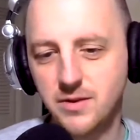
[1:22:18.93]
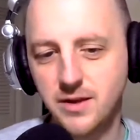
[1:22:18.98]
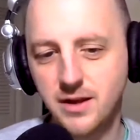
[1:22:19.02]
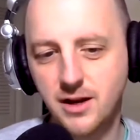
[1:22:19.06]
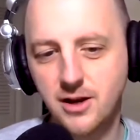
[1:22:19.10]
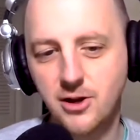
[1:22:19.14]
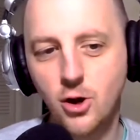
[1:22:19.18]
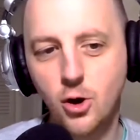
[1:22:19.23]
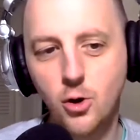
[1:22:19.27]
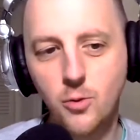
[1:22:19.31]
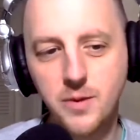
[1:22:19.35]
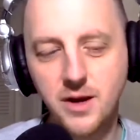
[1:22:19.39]

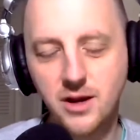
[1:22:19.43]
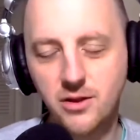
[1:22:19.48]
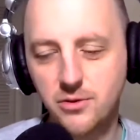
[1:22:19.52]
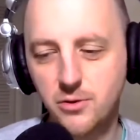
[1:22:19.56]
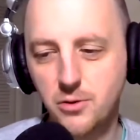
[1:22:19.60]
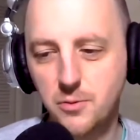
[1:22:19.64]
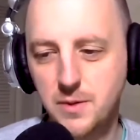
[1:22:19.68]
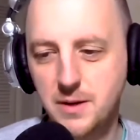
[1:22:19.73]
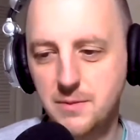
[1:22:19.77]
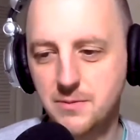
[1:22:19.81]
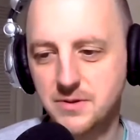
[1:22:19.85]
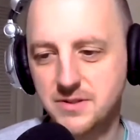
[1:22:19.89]
combing
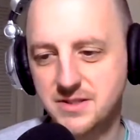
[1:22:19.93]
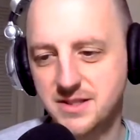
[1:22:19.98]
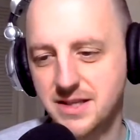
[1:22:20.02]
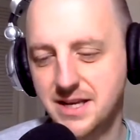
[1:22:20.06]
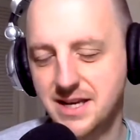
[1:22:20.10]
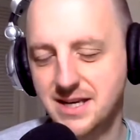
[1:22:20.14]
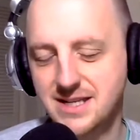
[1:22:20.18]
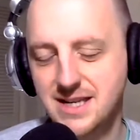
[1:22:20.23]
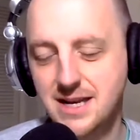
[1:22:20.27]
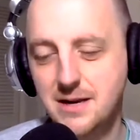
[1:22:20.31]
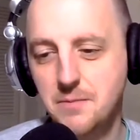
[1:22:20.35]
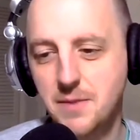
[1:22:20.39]
through people's
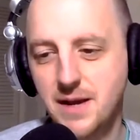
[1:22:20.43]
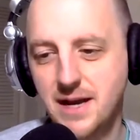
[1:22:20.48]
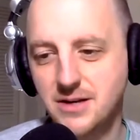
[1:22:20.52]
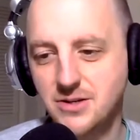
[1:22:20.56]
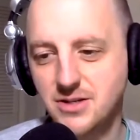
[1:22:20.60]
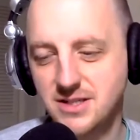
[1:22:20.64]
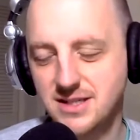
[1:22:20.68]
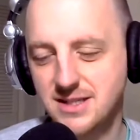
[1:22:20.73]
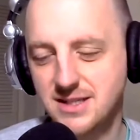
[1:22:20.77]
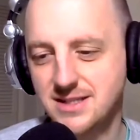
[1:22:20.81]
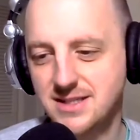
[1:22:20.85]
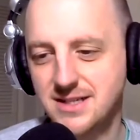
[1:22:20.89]
LinkedIn
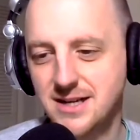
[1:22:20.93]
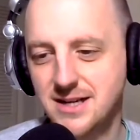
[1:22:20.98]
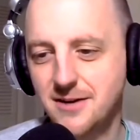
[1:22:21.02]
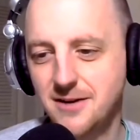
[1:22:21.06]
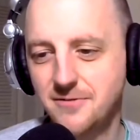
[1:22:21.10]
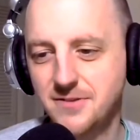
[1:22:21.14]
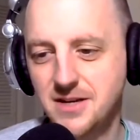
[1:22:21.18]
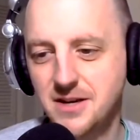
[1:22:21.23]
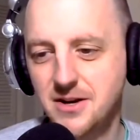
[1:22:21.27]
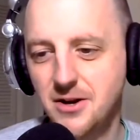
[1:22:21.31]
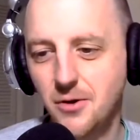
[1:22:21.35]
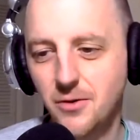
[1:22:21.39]
pages and
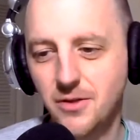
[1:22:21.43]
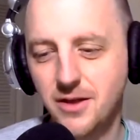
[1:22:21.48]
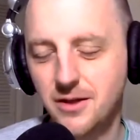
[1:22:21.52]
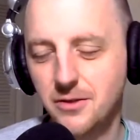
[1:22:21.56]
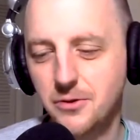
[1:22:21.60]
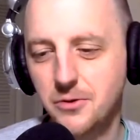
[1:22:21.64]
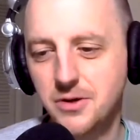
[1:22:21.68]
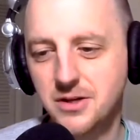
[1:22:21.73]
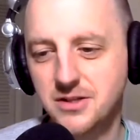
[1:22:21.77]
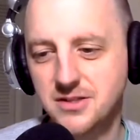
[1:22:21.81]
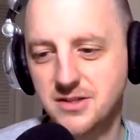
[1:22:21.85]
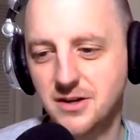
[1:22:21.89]
stuff to know that
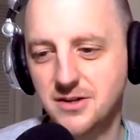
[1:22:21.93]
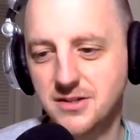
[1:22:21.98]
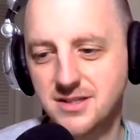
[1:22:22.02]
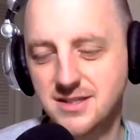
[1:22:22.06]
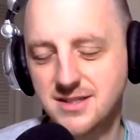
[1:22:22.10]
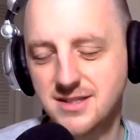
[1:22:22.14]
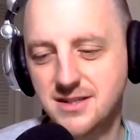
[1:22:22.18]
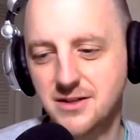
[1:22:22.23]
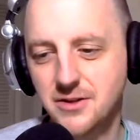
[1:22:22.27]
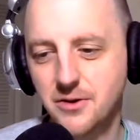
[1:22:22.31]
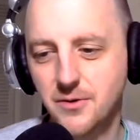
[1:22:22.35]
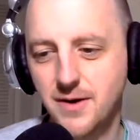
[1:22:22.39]
LucasArts is
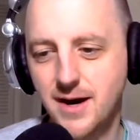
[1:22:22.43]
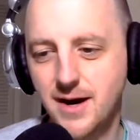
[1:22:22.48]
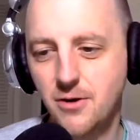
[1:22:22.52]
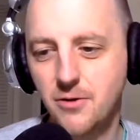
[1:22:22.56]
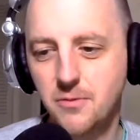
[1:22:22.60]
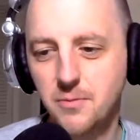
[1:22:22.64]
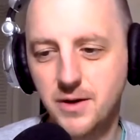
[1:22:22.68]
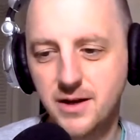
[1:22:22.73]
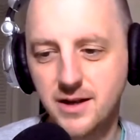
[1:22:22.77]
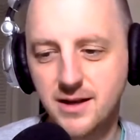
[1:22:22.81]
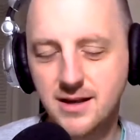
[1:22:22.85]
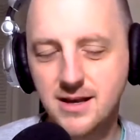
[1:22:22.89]
still
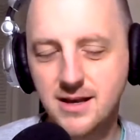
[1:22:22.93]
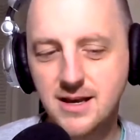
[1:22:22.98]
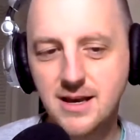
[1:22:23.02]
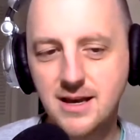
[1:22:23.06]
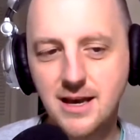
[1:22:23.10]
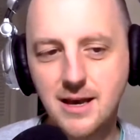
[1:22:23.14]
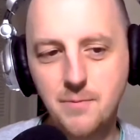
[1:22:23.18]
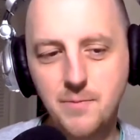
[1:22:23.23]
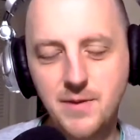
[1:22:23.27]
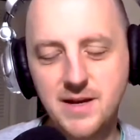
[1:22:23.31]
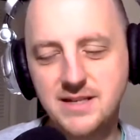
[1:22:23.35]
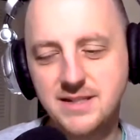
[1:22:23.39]
around, but
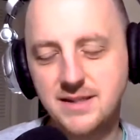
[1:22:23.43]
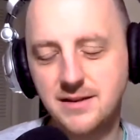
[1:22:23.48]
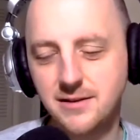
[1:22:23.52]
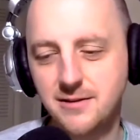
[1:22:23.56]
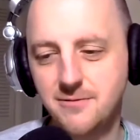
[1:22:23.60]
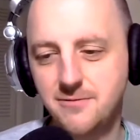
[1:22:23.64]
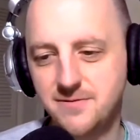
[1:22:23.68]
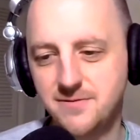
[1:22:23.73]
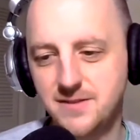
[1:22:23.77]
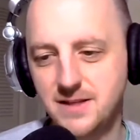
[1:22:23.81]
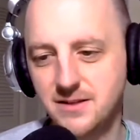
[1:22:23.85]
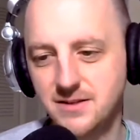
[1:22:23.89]
it basically
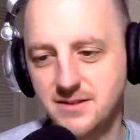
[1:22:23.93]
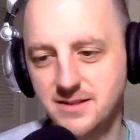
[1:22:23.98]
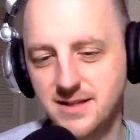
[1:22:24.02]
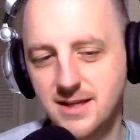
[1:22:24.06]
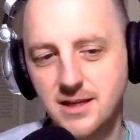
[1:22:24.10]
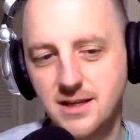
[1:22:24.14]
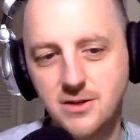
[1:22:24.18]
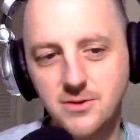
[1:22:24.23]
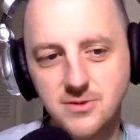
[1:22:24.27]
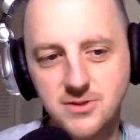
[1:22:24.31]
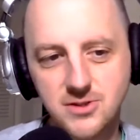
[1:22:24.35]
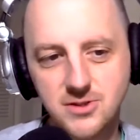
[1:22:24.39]
feels
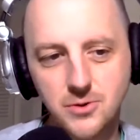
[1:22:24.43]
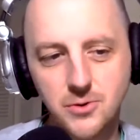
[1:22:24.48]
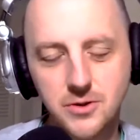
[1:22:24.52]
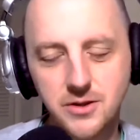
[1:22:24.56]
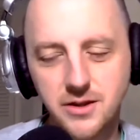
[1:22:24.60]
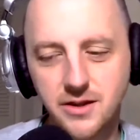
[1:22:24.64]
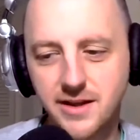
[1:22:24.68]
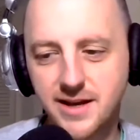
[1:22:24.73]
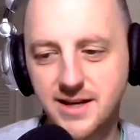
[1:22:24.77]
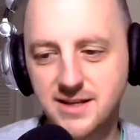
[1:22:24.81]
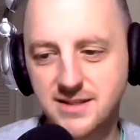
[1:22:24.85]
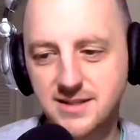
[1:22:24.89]
like you sold
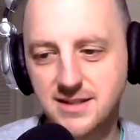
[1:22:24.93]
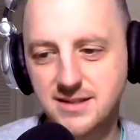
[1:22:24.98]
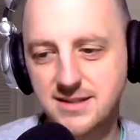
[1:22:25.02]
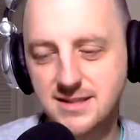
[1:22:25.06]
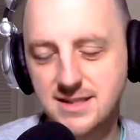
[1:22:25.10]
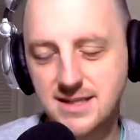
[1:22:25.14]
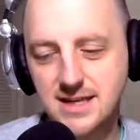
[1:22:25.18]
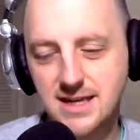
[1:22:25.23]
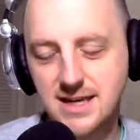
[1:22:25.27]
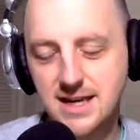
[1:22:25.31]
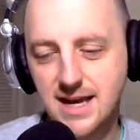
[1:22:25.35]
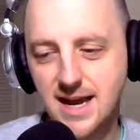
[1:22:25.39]
the license
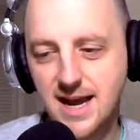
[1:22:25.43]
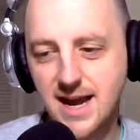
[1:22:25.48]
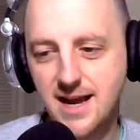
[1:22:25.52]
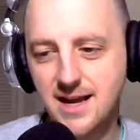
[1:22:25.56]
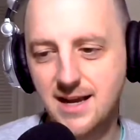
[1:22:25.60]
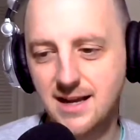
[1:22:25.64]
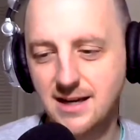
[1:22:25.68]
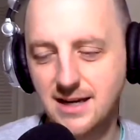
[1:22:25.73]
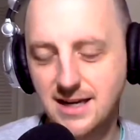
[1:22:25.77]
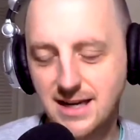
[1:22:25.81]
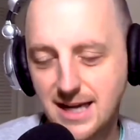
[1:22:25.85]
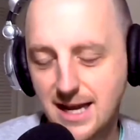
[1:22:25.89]
to EA
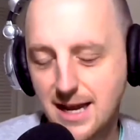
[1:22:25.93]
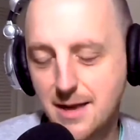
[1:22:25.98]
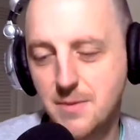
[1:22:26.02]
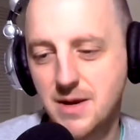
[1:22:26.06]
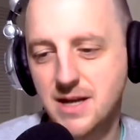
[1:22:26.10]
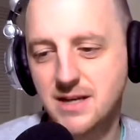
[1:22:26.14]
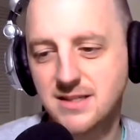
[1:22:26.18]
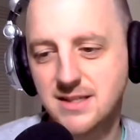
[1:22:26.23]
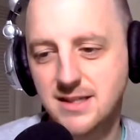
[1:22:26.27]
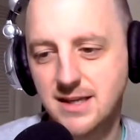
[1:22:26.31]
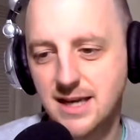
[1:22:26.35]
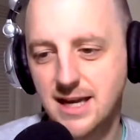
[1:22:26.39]
and EA
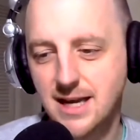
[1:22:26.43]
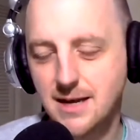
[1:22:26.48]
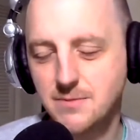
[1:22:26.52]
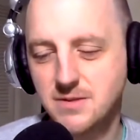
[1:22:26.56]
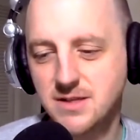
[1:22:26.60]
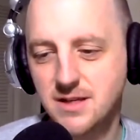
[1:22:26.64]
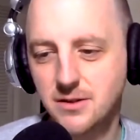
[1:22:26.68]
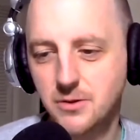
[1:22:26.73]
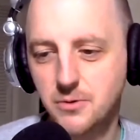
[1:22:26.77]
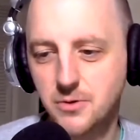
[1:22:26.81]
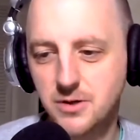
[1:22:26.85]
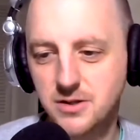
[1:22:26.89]
makes the
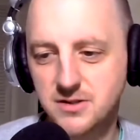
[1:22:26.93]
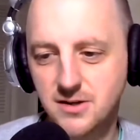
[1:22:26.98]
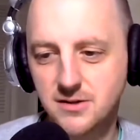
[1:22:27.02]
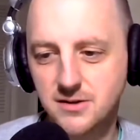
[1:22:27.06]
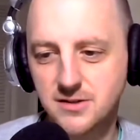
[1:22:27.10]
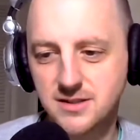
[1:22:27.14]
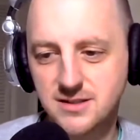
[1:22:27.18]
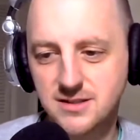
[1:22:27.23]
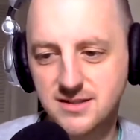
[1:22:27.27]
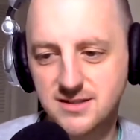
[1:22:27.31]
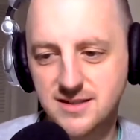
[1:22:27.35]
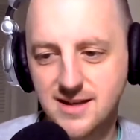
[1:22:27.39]
games and
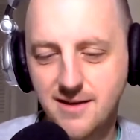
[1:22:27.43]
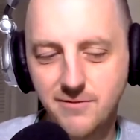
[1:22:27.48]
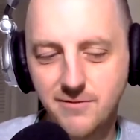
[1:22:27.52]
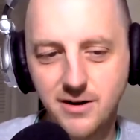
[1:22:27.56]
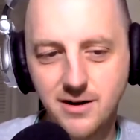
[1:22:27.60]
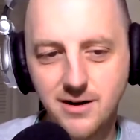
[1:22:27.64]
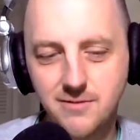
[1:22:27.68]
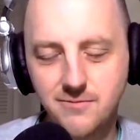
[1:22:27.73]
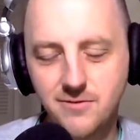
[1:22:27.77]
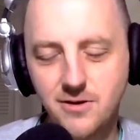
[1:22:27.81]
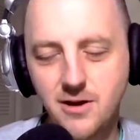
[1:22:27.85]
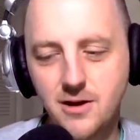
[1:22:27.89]
LucasArts is not
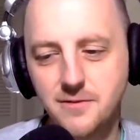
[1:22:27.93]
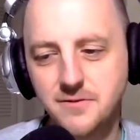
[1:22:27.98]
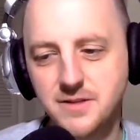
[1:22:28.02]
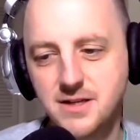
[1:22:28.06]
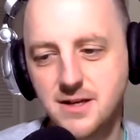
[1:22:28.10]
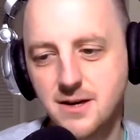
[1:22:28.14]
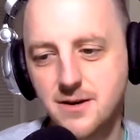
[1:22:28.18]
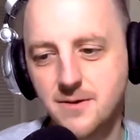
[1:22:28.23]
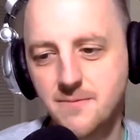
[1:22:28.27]
very involved,